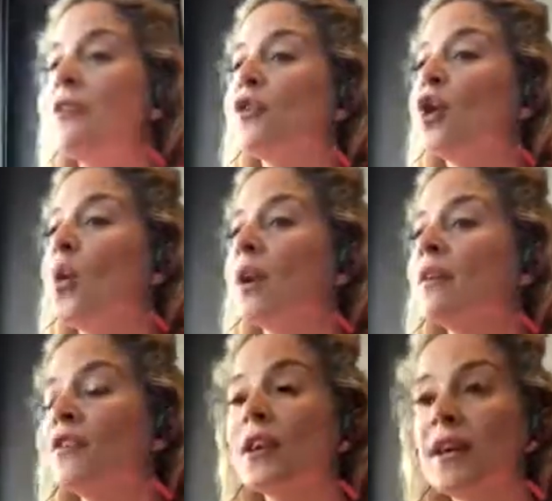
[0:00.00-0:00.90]
If you're going
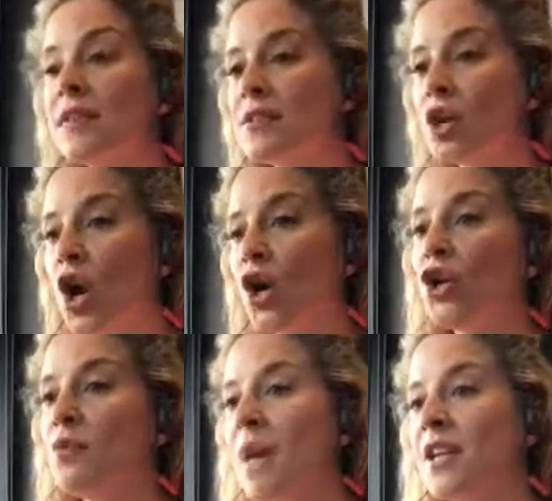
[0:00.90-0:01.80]
in for a guest
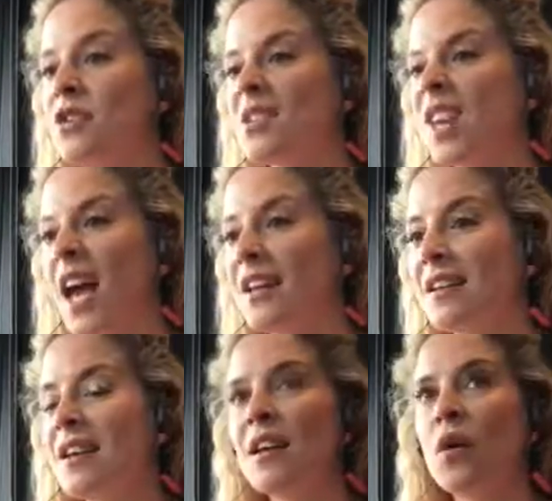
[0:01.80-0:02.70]
star, you may just get
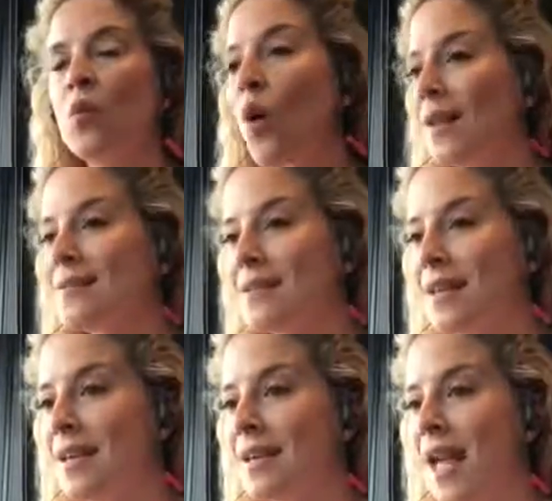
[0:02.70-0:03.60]
one
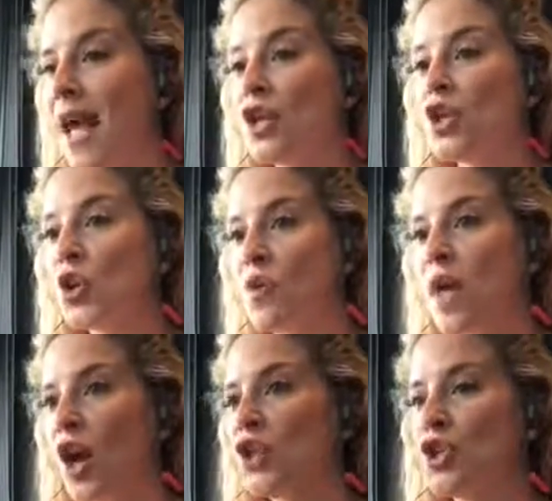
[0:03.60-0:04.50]
scene and you're
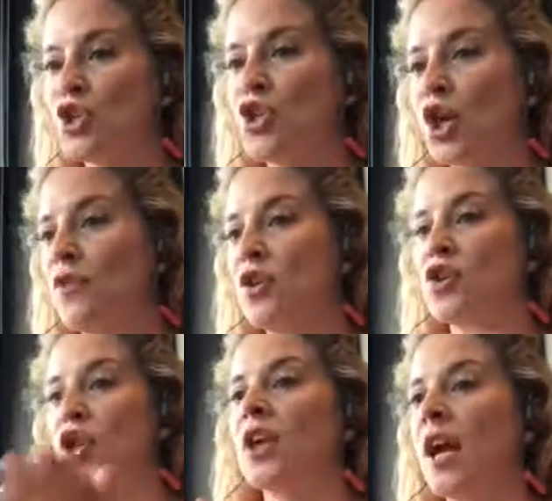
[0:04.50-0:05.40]
there to serve
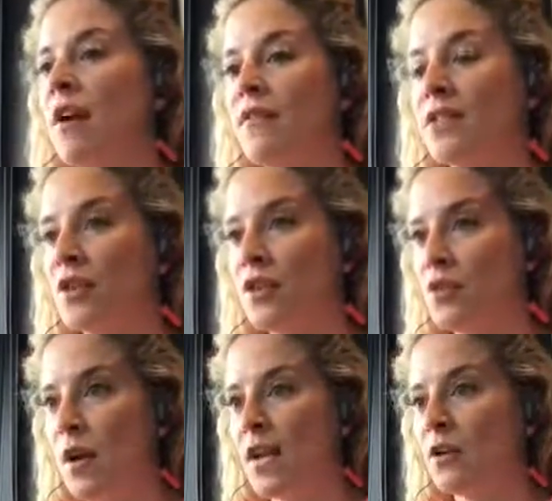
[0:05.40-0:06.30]
the journey of the
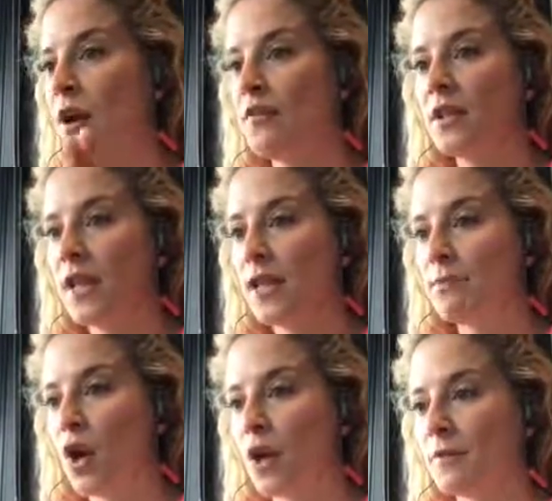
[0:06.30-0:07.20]
series regular, of the
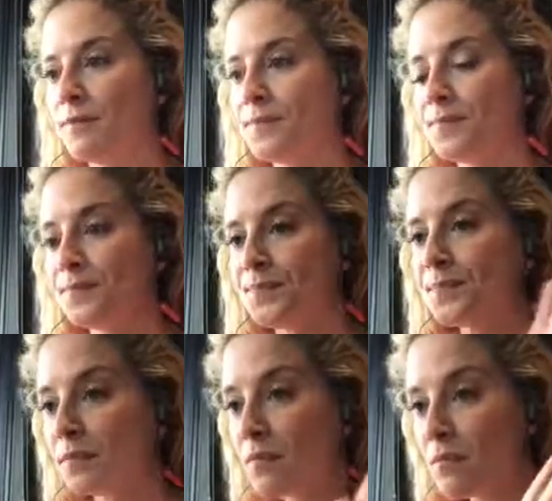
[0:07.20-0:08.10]
lead part.
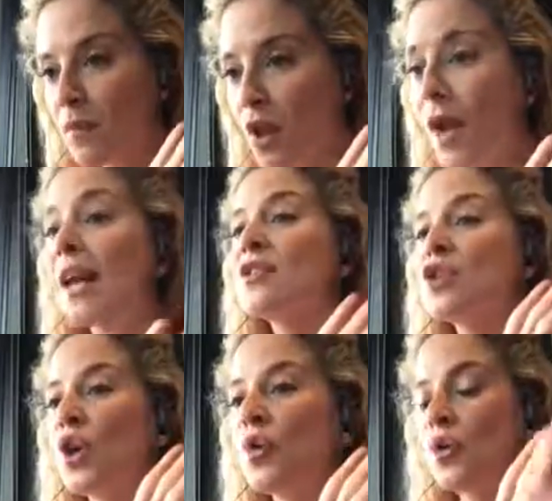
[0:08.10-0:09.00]
Okay,
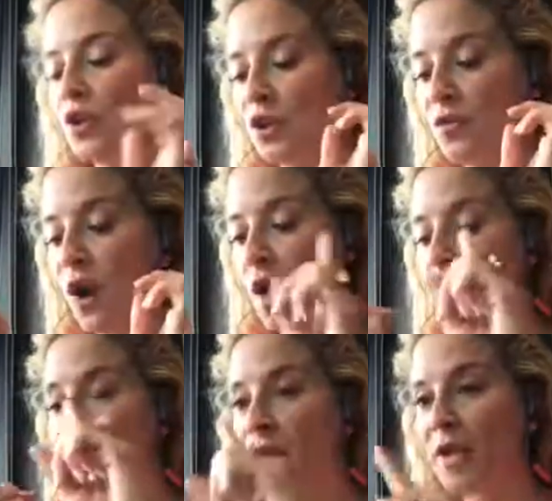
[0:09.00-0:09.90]
so you've got
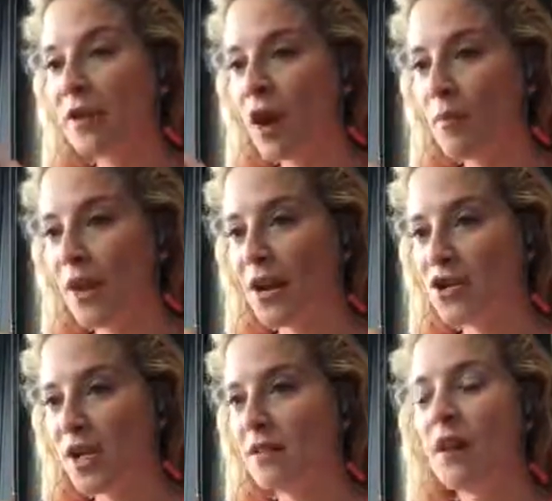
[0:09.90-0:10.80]
reading
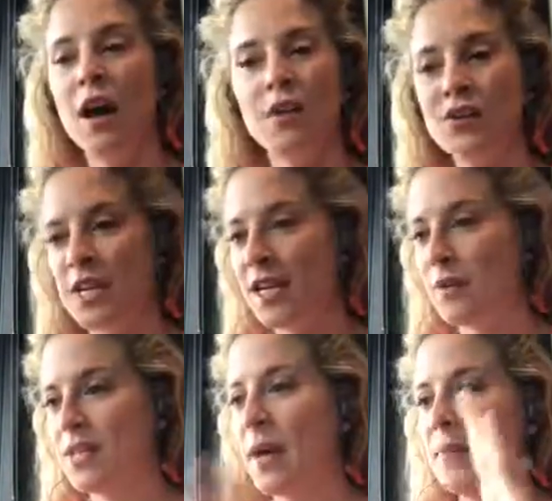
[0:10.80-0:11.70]
comprehension,
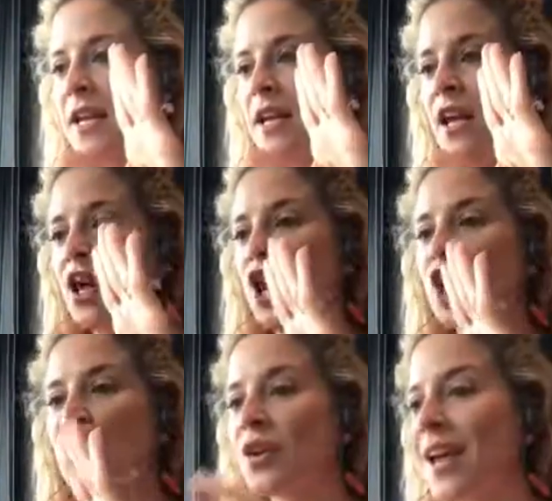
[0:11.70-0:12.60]
understanding what's happening.
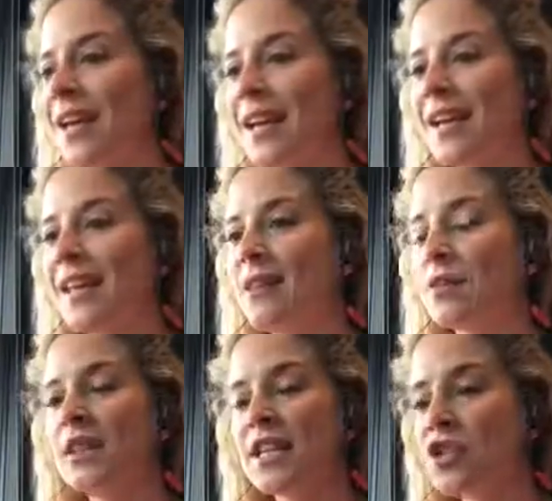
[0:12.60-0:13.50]
You're getting
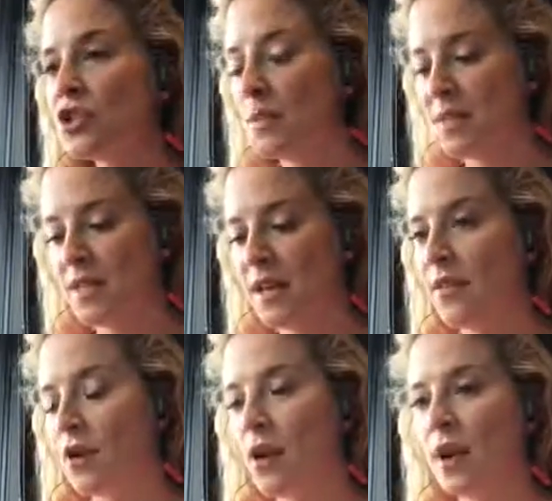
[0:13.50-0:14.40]
the relationships
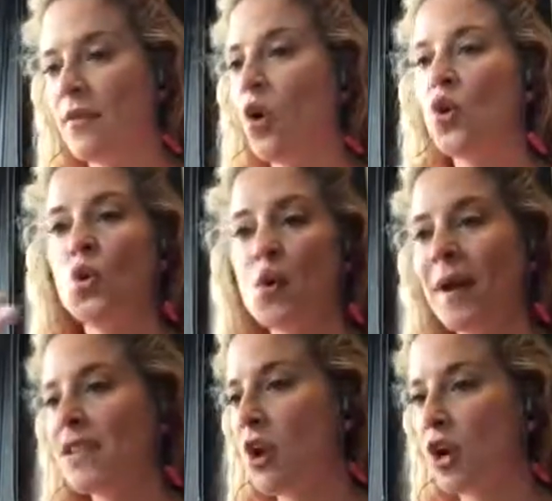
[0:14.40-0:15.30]
together. Who
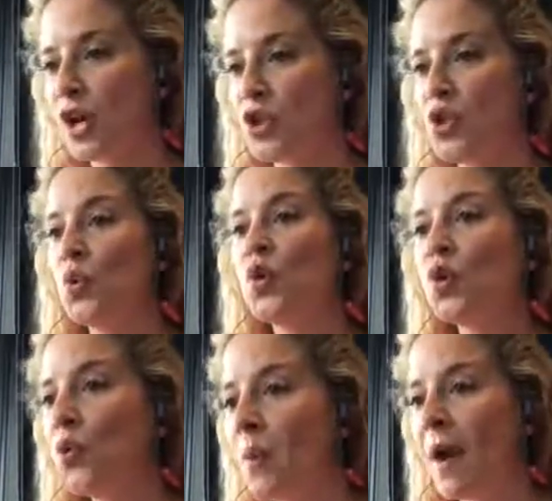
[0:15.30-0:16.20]
am I talking to?
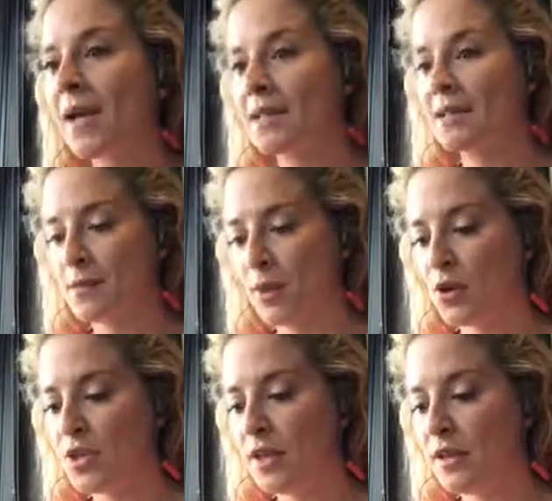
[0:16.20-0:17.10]
Who am I to this
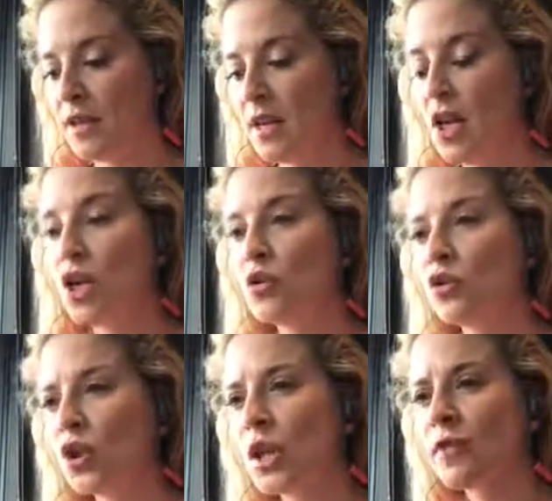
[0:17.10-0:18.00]
person?
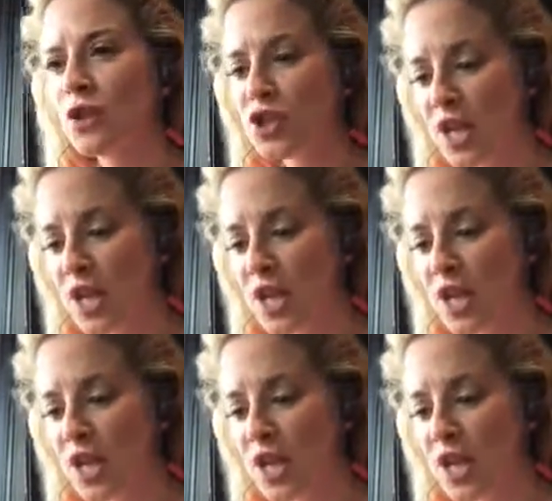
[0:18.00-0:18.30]
You're looking for